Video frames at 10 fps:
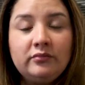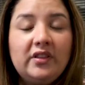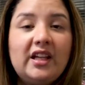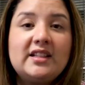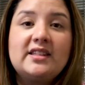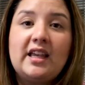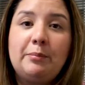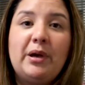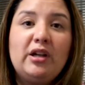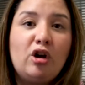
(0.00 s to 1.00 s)
that's set
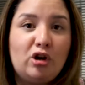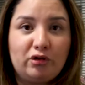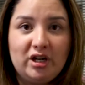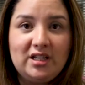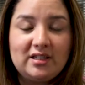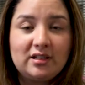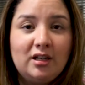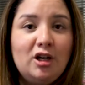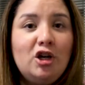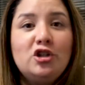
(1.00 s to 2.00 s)
by Congress.
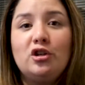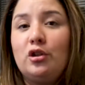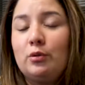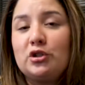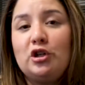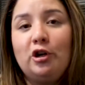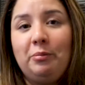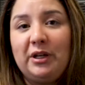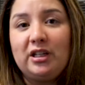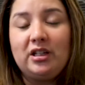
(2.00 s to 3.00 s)
So there was no
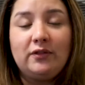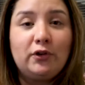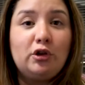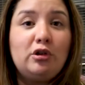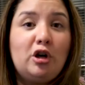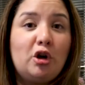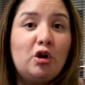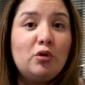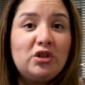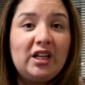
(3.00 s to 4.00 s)
ability for you to
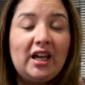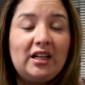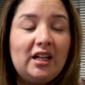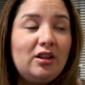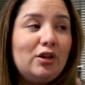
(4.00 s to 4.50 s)
negotiate it.